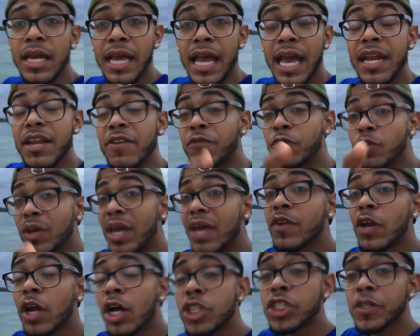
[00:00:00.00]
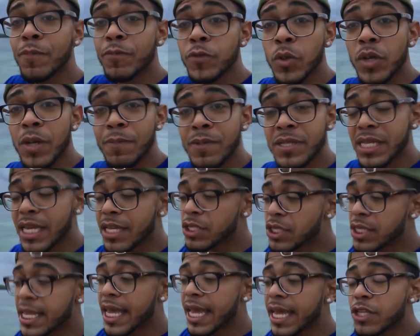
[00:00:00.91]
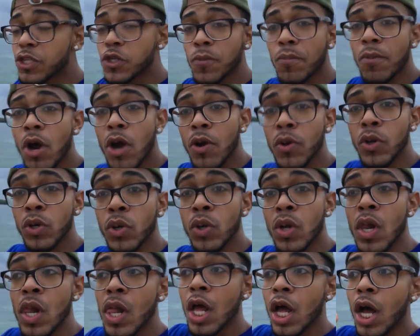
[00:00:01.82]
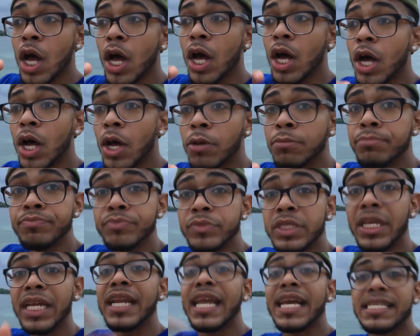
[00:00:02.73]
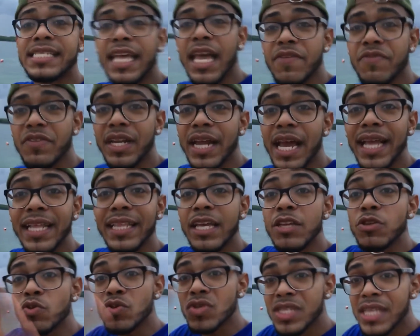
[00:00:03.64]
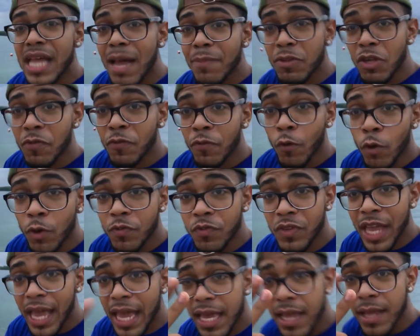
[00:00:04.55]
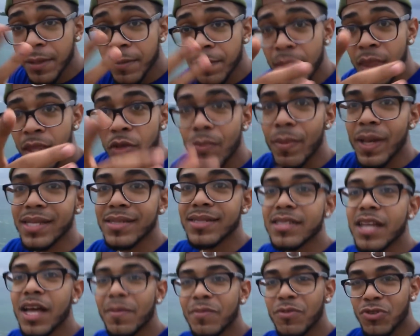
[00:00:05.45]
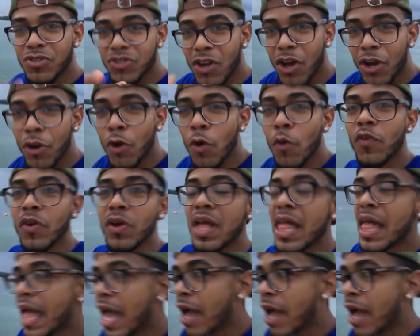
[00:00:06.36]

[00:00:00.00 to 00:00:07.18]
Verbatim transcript: And if you give it 120% today, tomorrow, um, the next day after that, and then you stop the fourth day, you messed up, you start over.